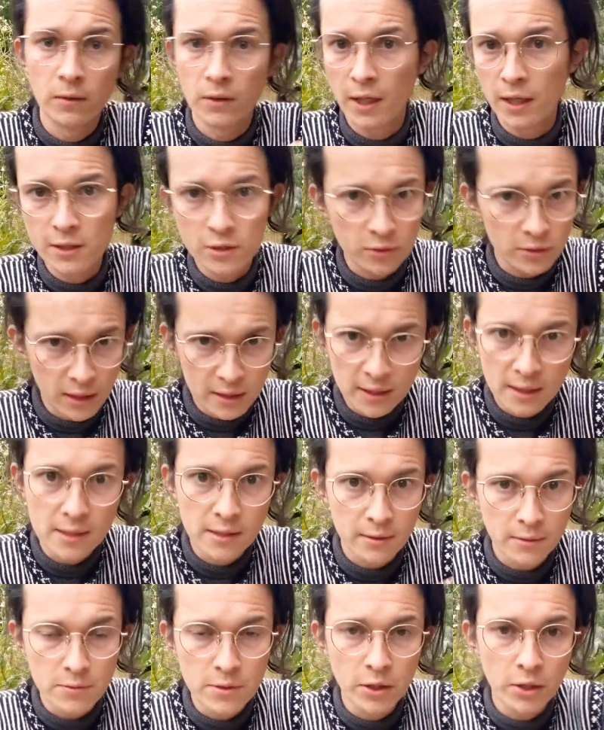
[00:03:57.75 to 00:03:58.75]
Okay, so this
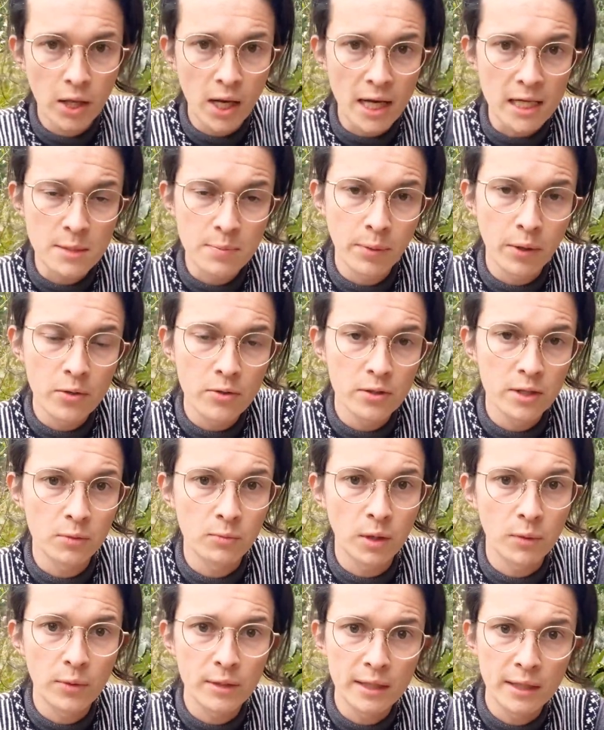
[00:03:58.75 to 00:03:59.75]
is the last post,
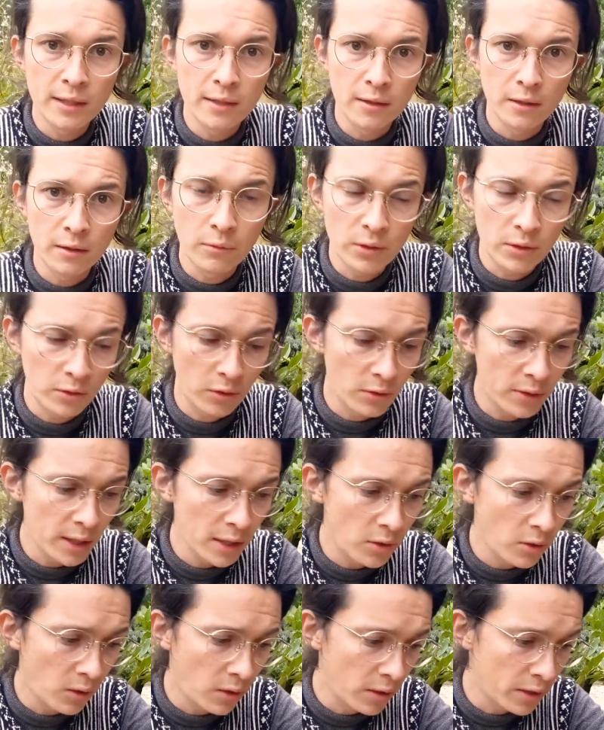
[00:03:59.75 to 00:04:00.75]
and what we did with
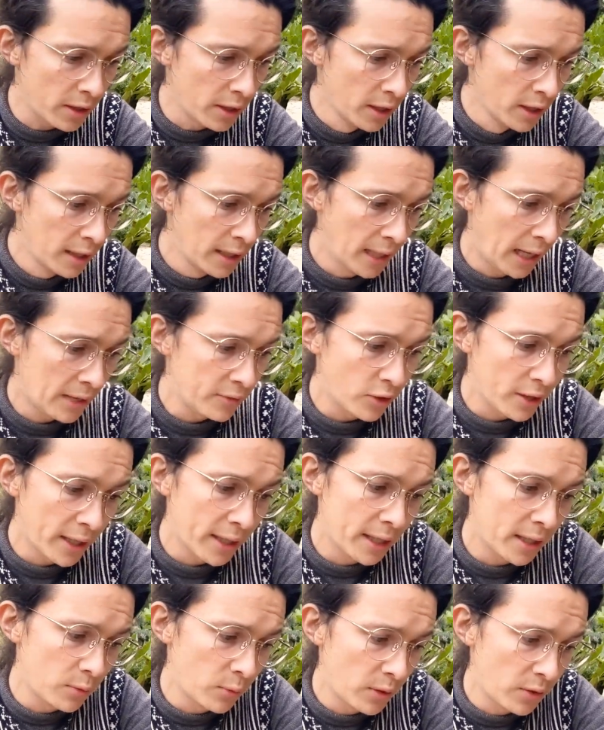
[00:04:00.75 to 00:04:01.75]
Rodrigo
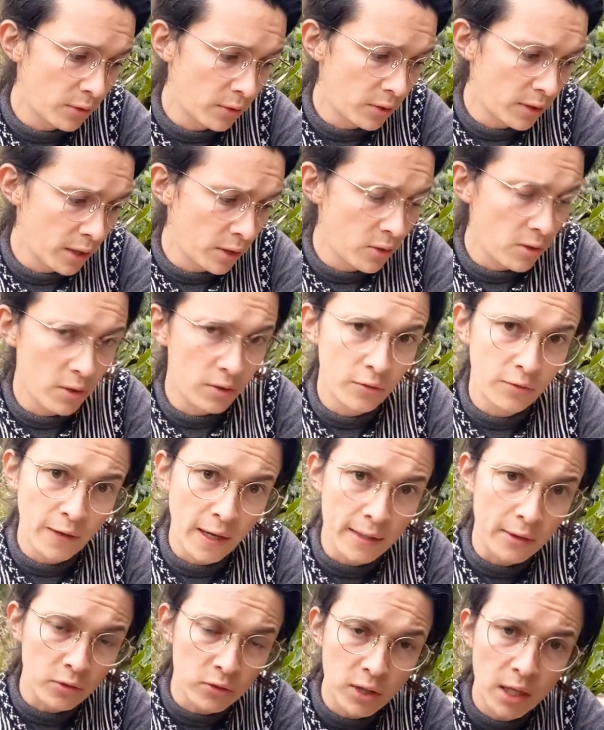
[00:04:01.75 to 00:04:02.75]
advocated with Rodrigo on the
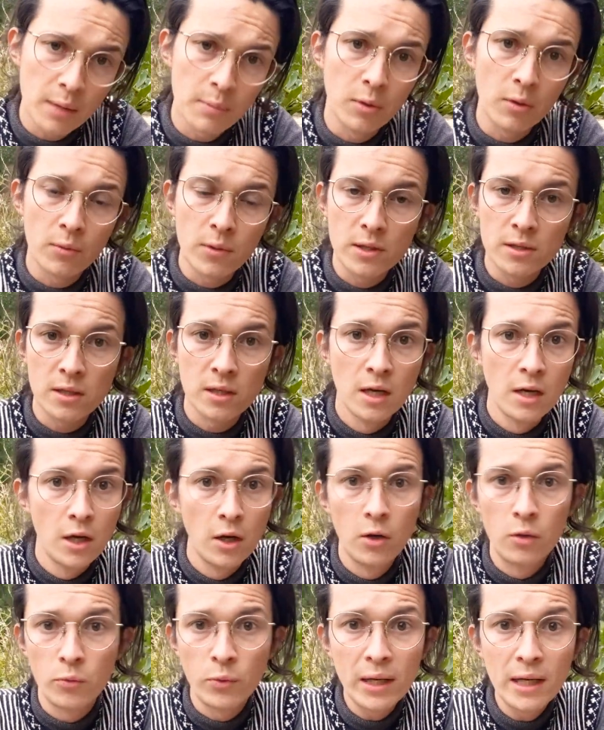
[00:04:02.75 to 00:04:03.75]
final table was
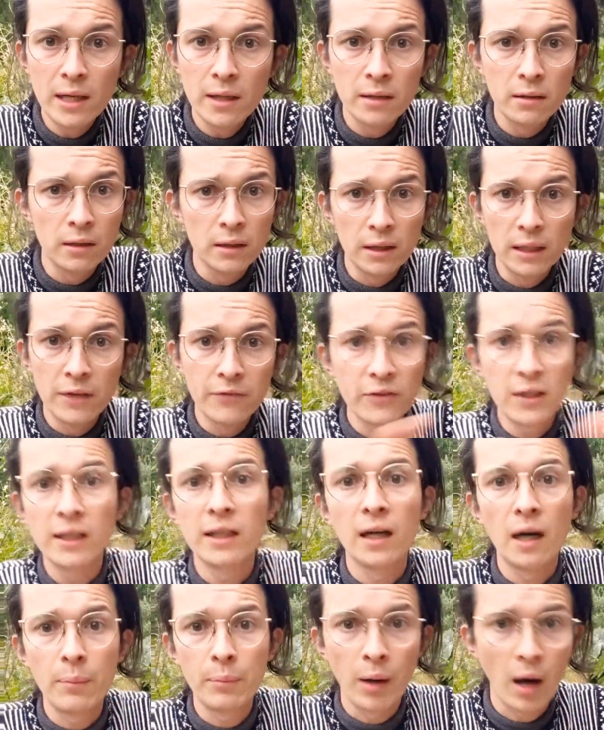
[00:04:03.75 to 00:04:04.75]
really
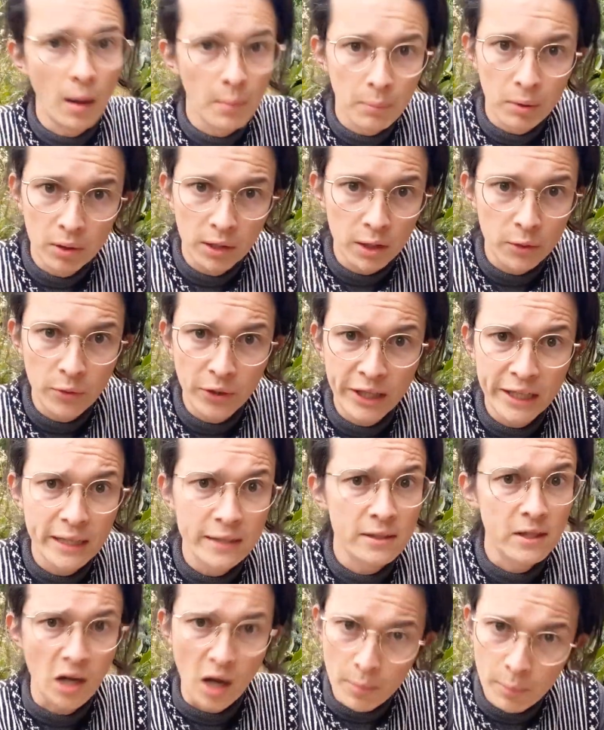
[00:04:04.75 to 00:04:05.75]
lifting up humble
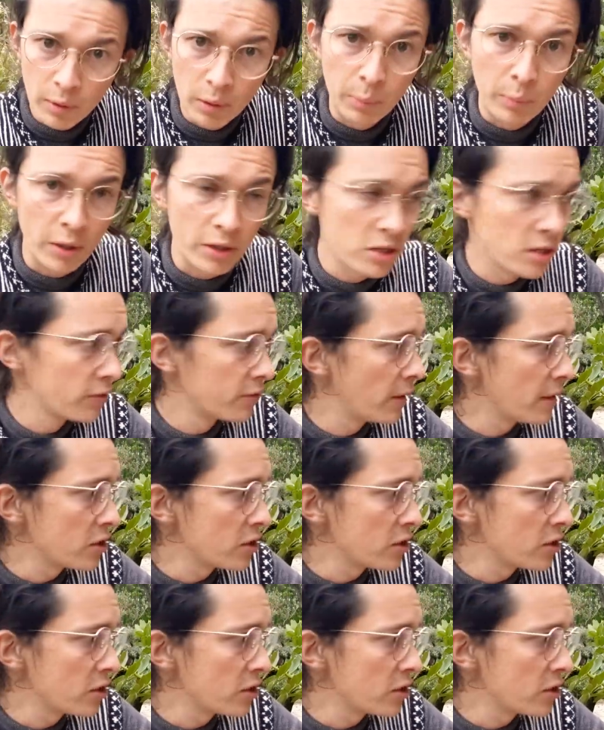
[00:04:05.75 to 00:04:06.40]
ingredients, humble parts of